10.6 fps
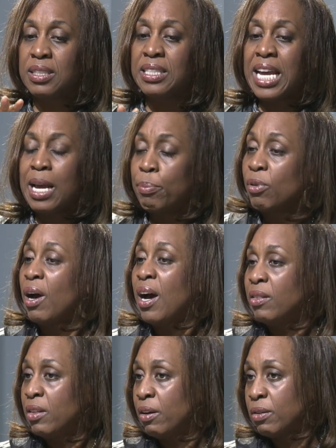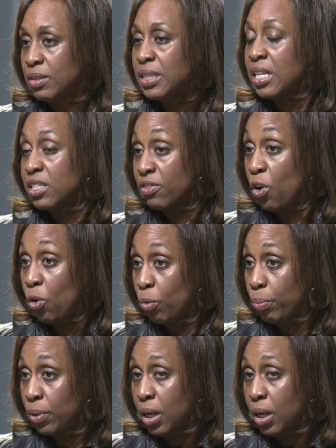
damper on their sense of hope.